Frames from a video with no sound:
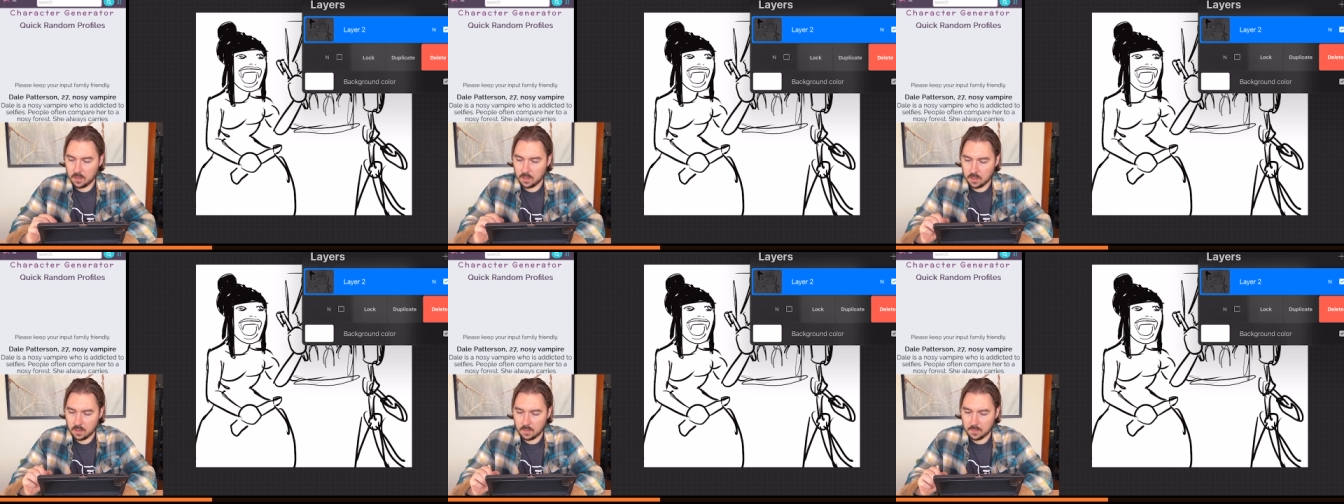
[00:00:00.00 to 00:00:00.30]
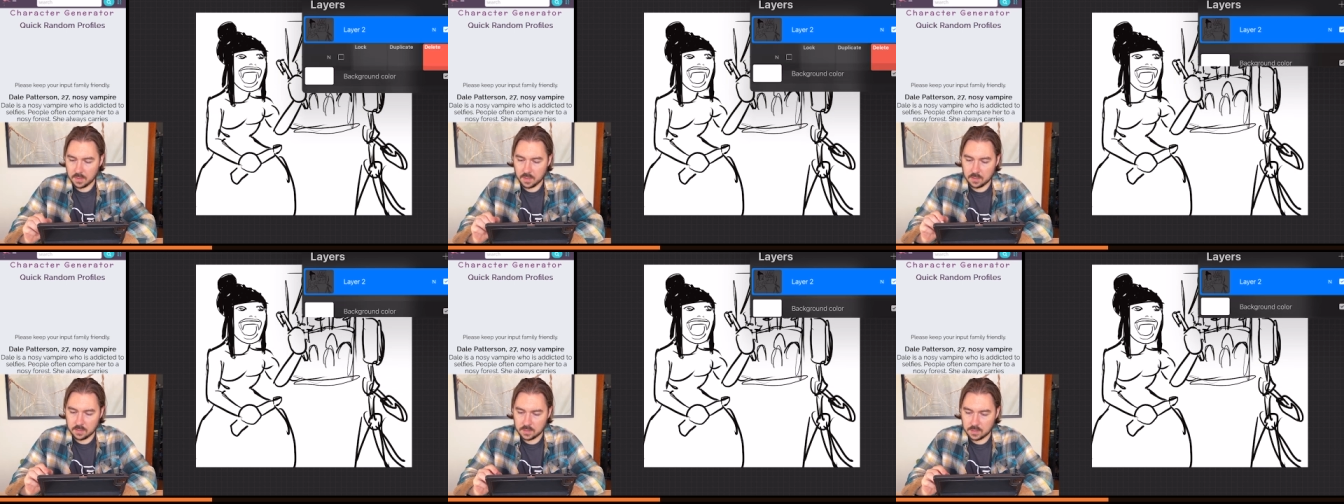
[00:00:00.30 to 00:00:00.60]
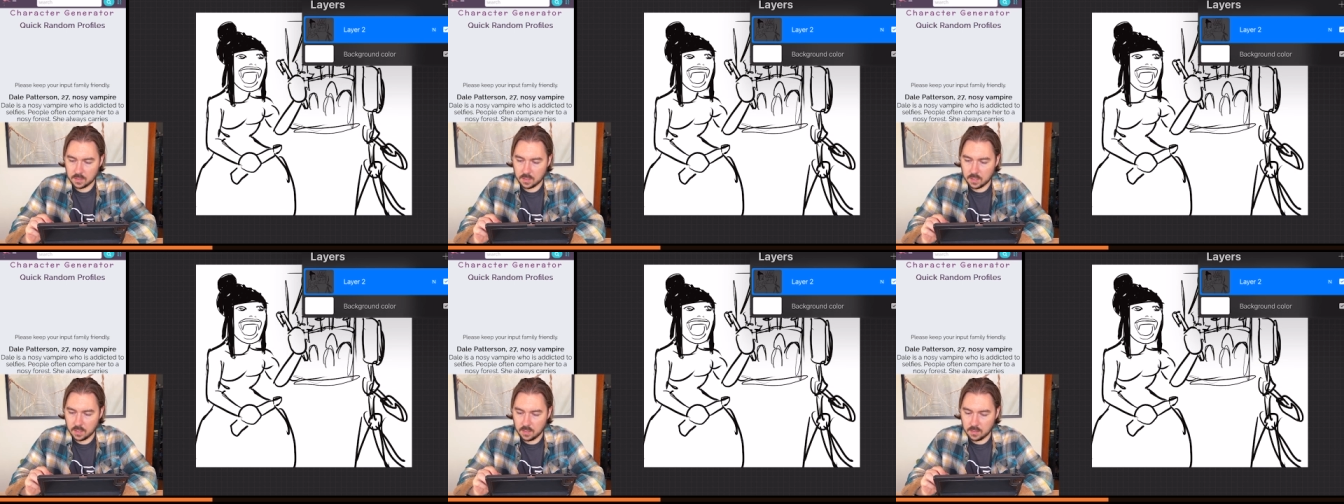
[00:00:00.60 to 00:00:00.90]
I'm
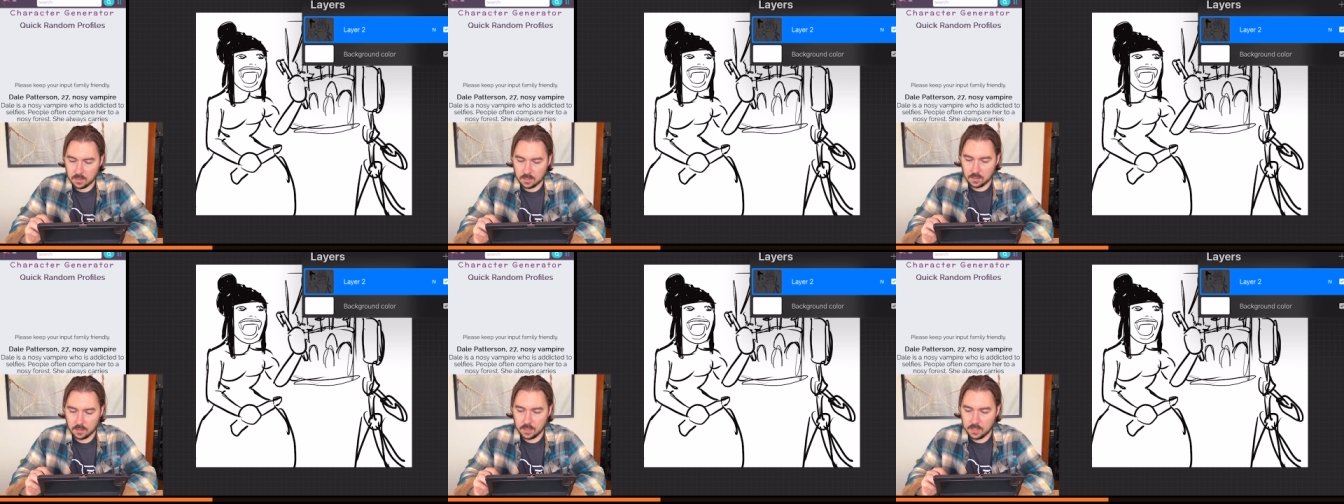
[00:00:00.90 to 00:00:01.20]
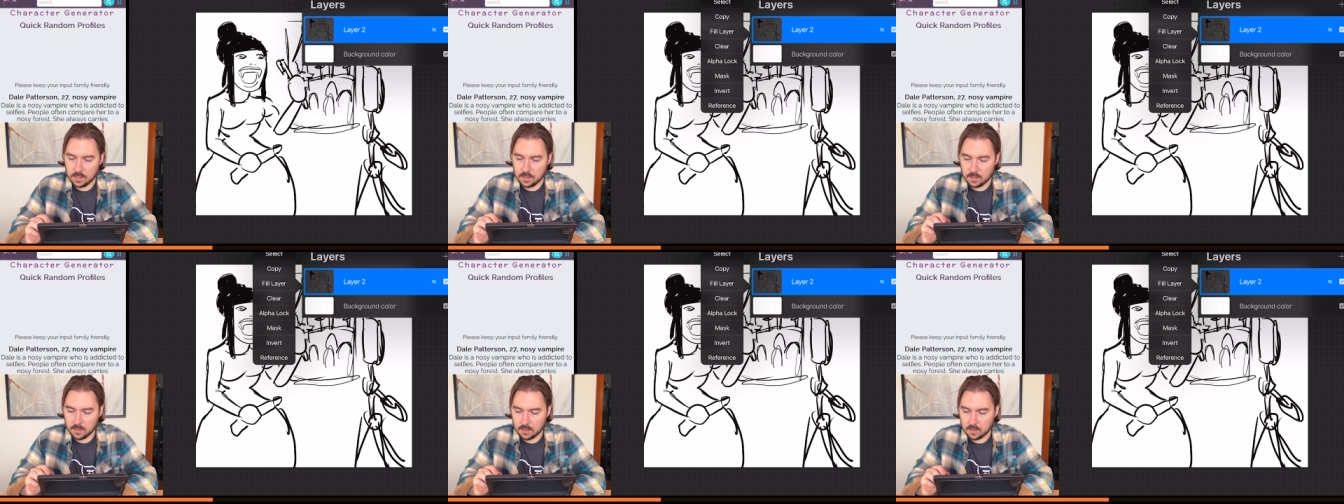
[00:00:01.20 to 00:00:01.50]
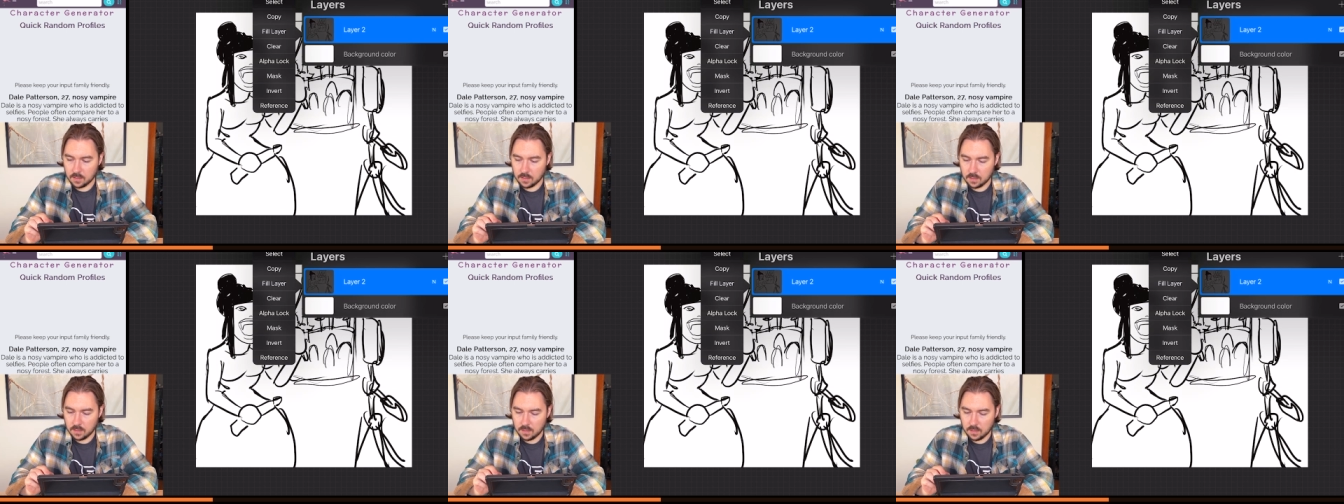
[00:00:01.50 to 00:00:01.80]
just gonna delete it.
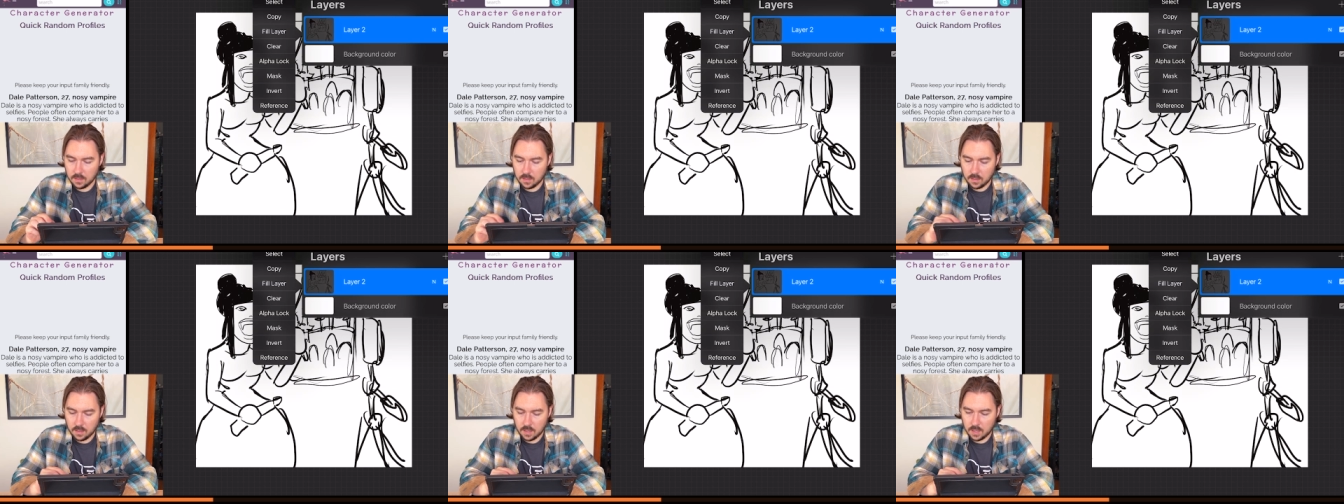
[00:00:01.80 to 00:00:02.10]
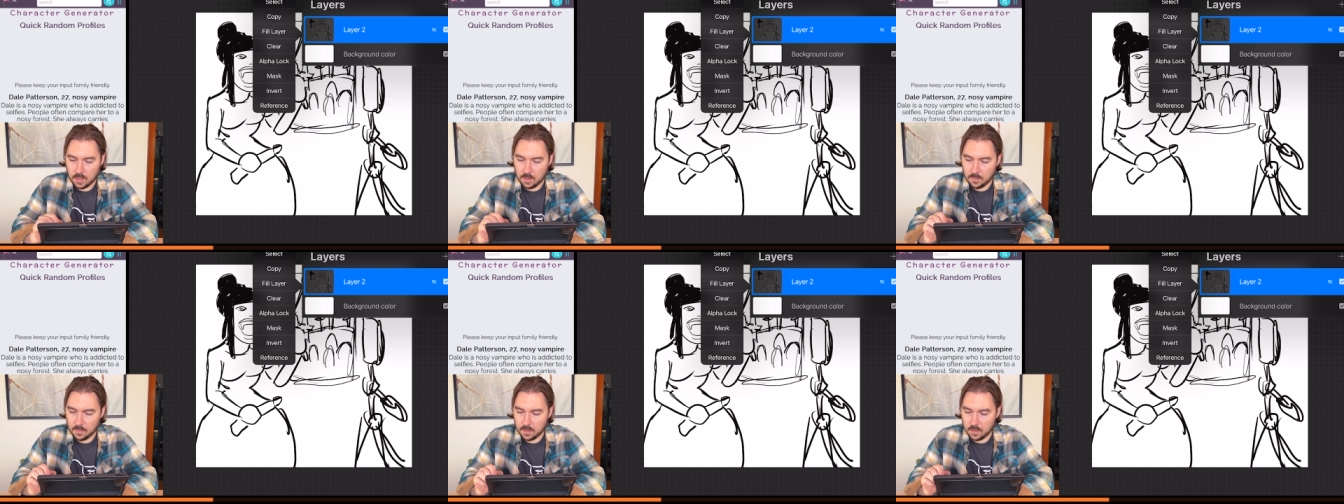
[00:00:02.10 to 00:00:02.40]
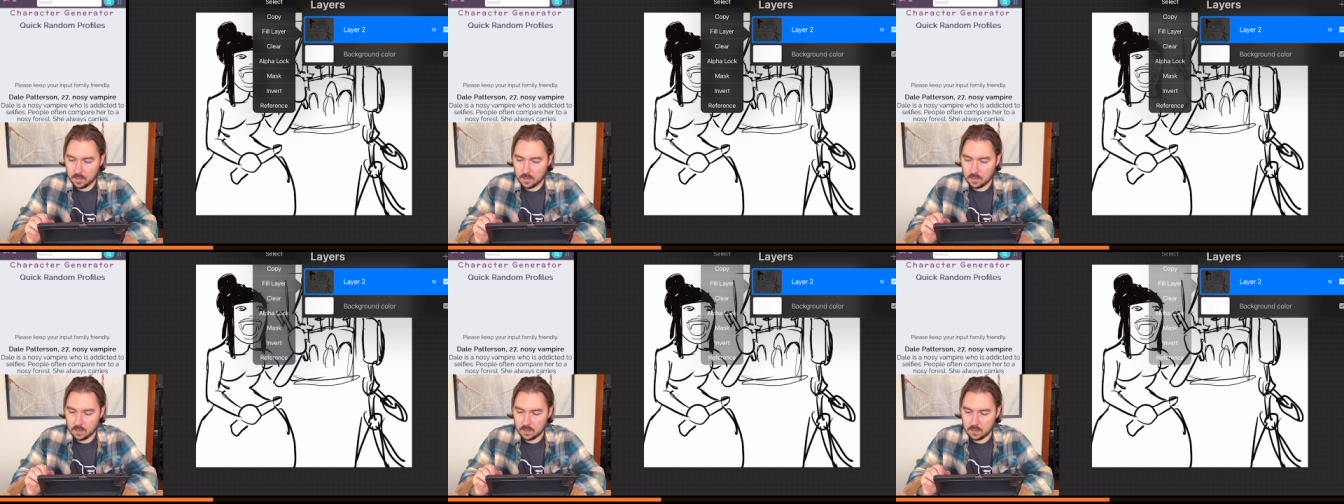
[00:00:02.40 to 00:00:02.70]
I'm
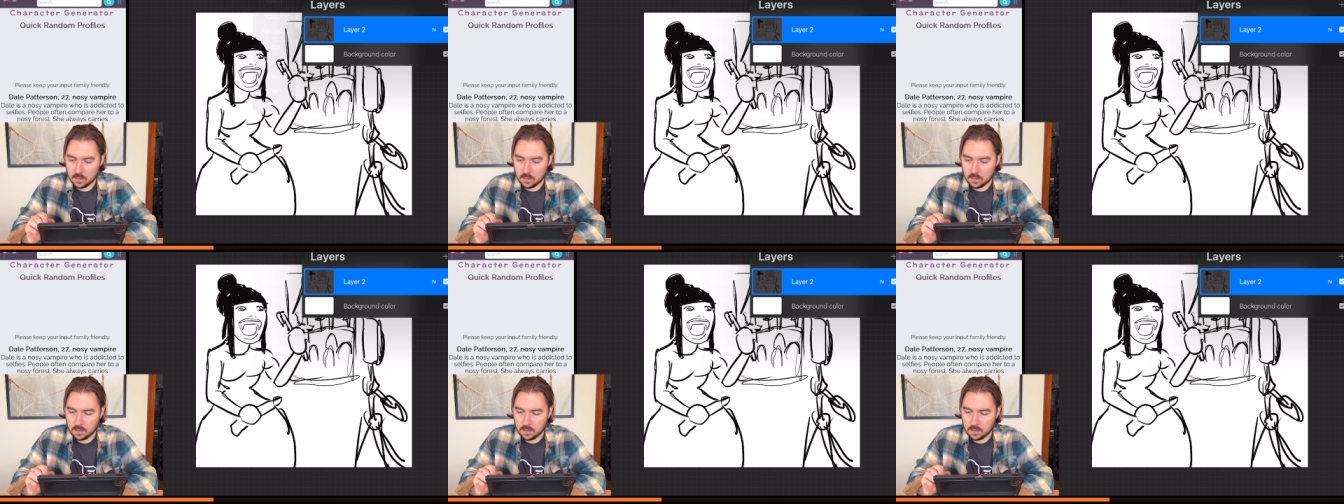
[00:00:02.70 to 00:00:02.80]
gonna